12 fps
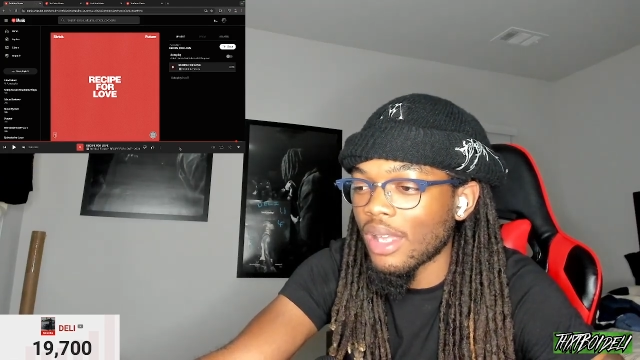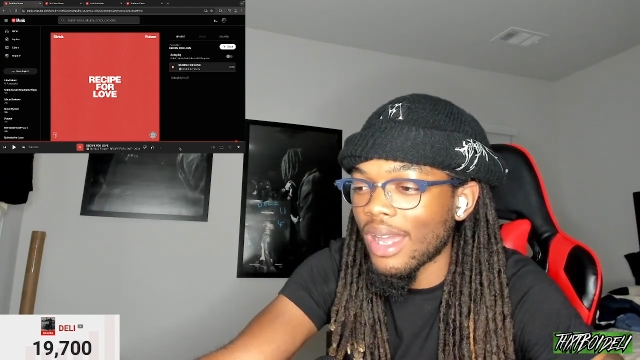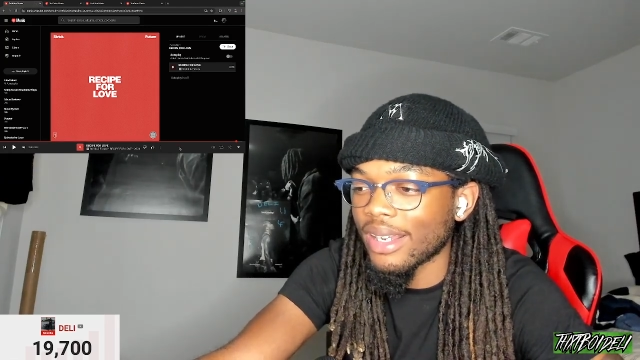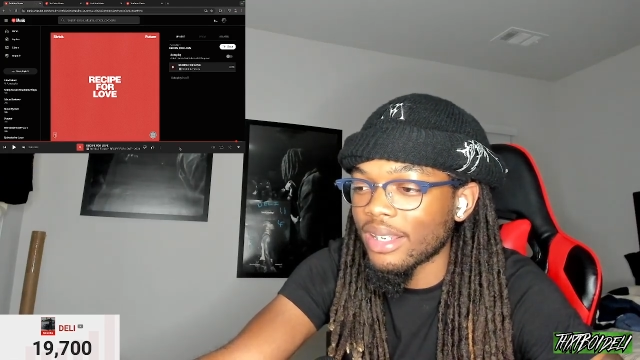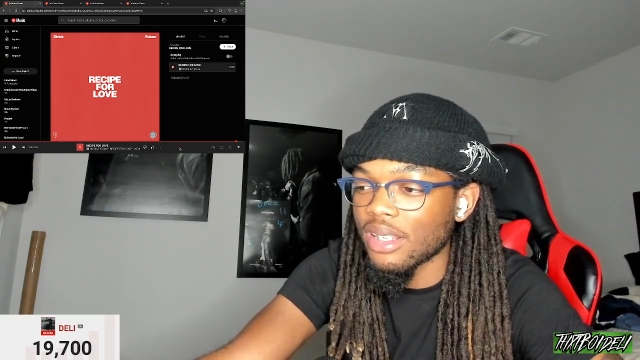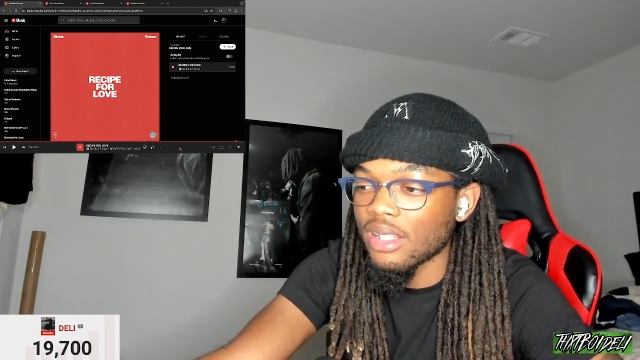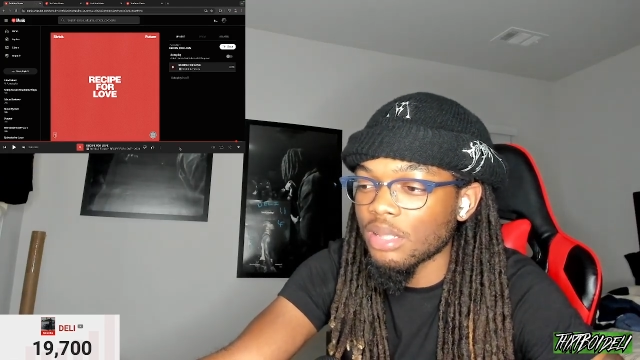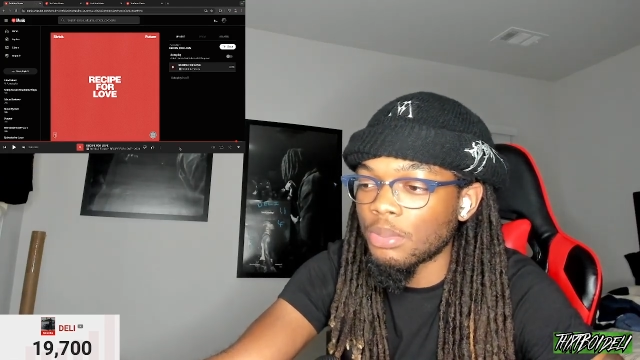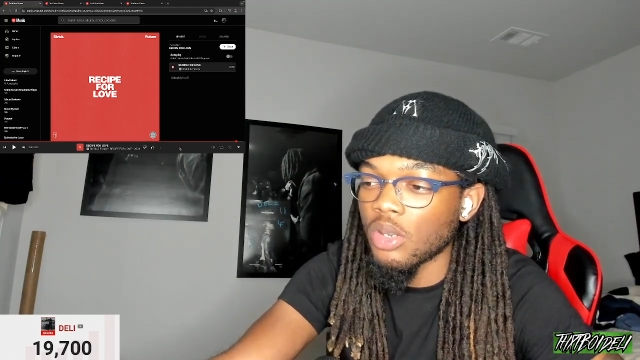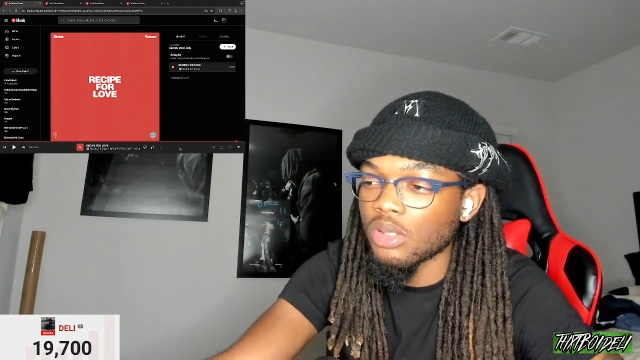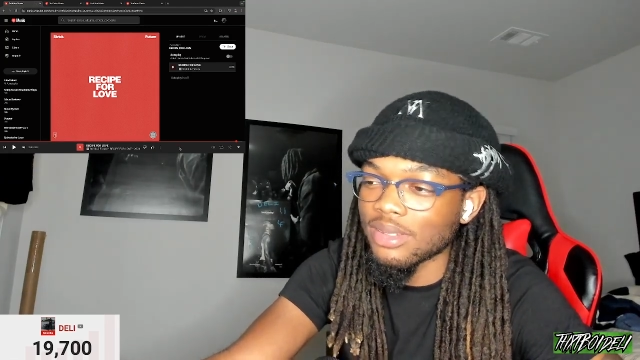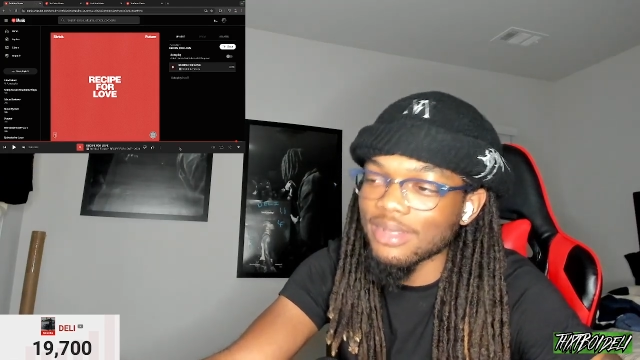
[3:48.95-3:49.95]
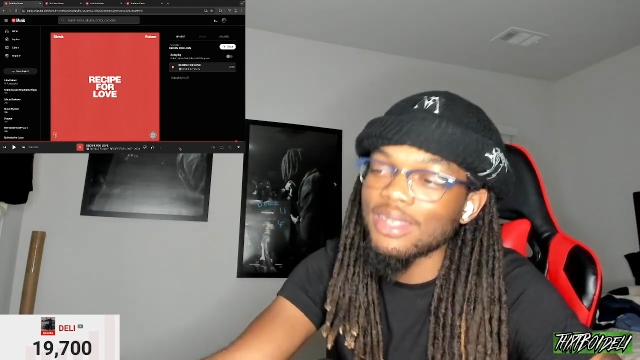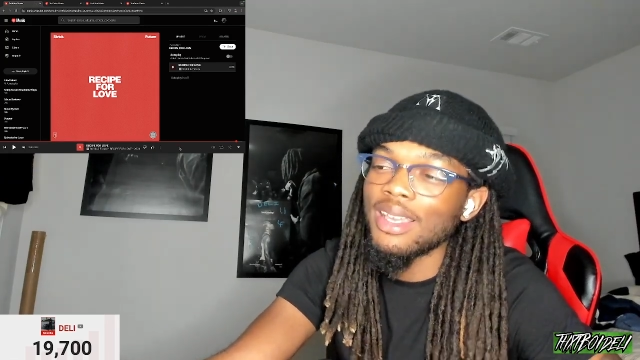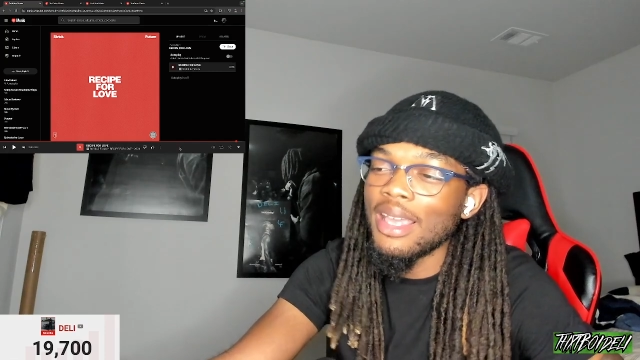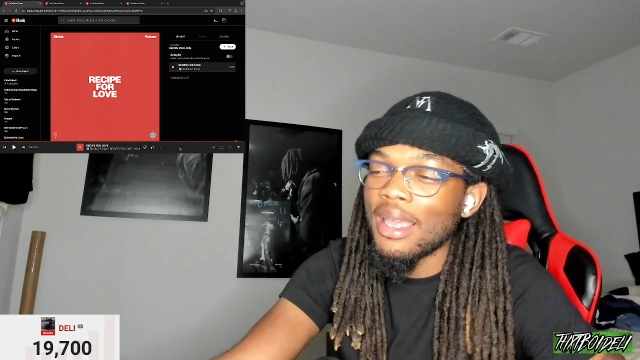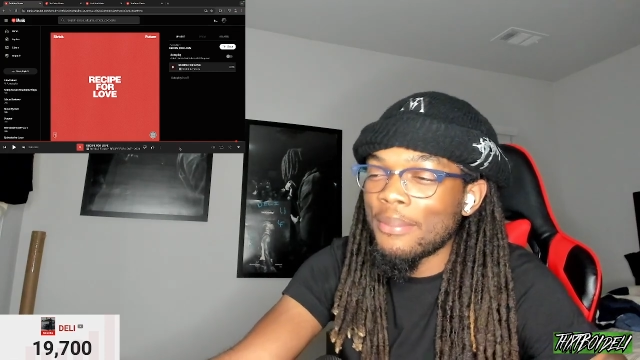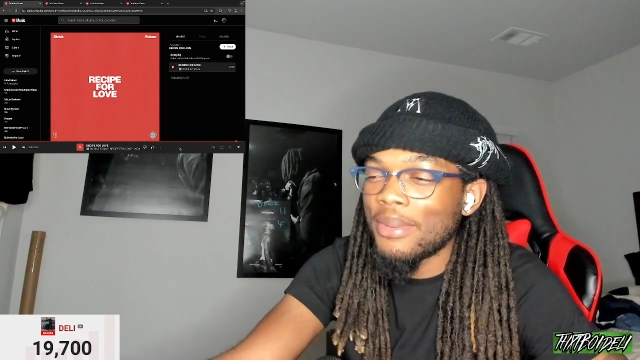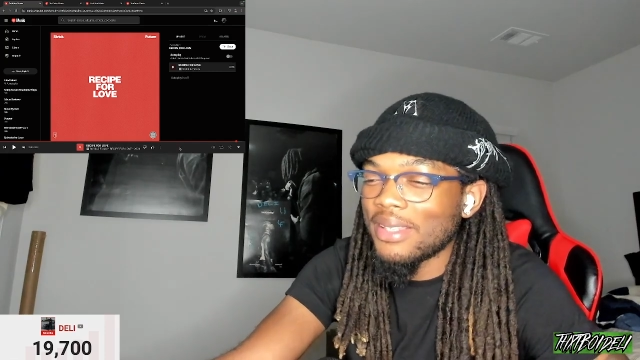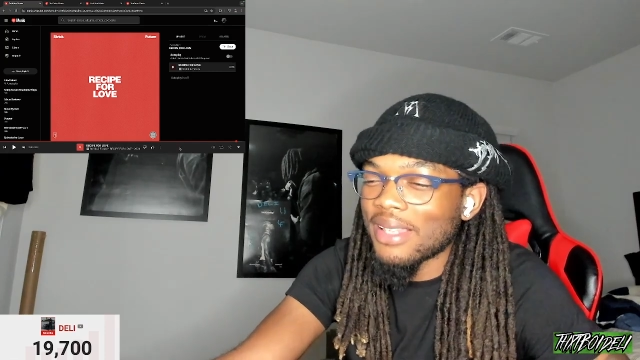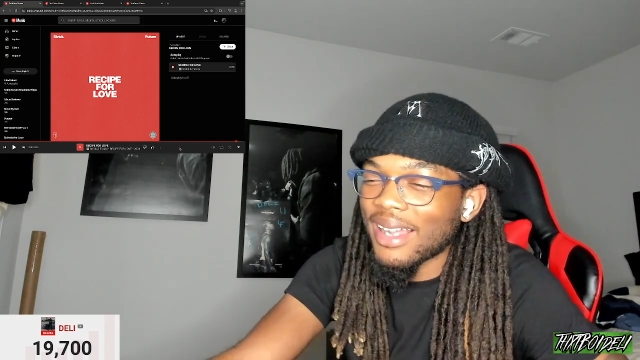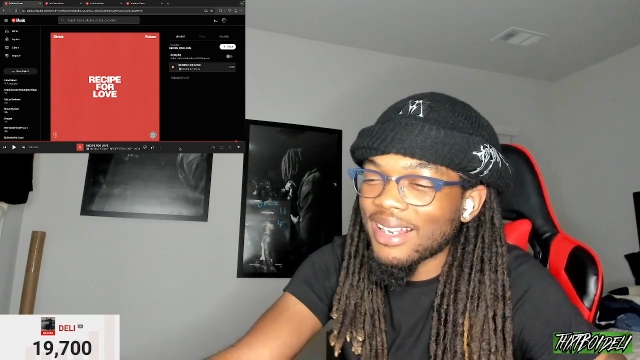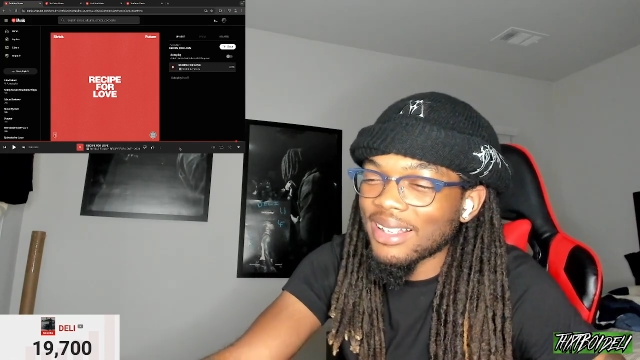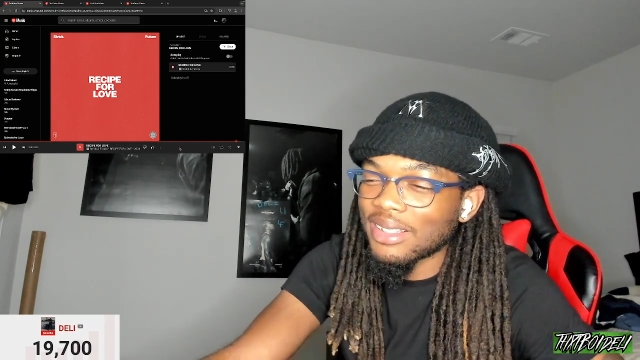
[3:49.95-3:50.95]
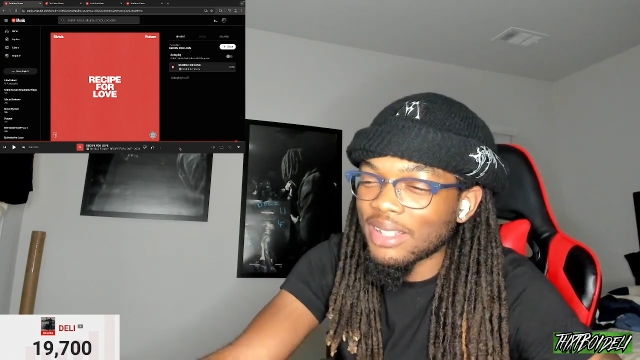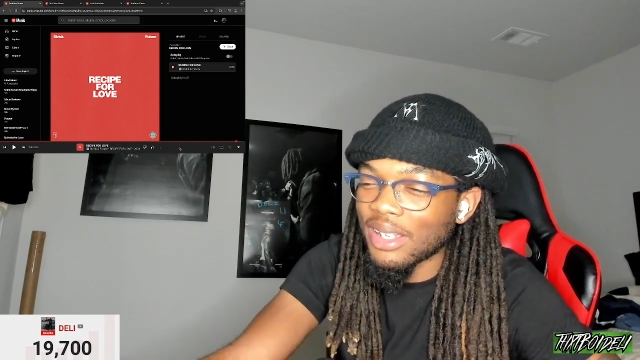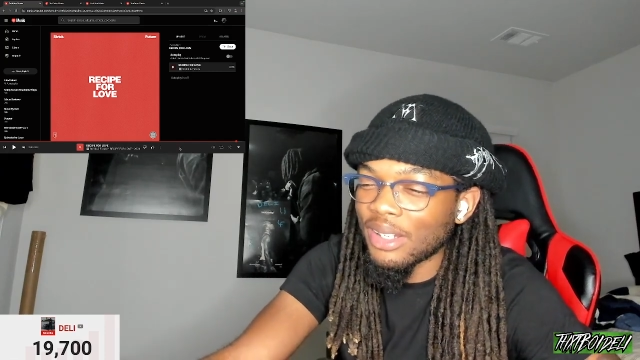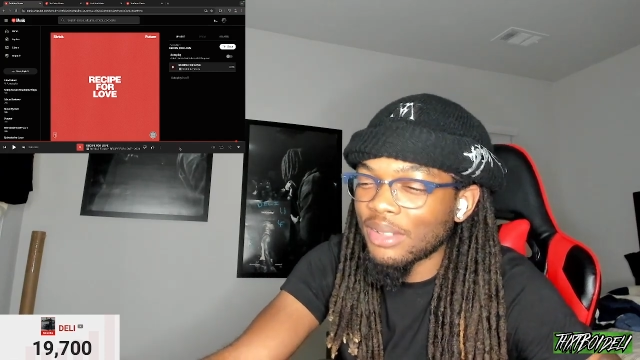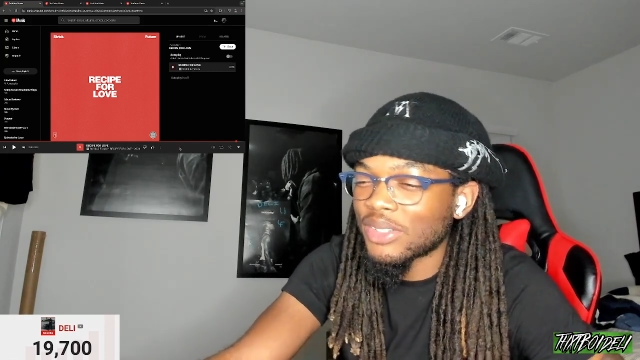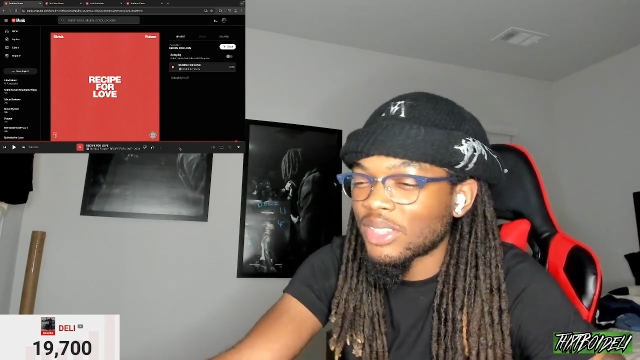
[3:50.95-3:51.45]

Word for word: I get it's supposed to be like a love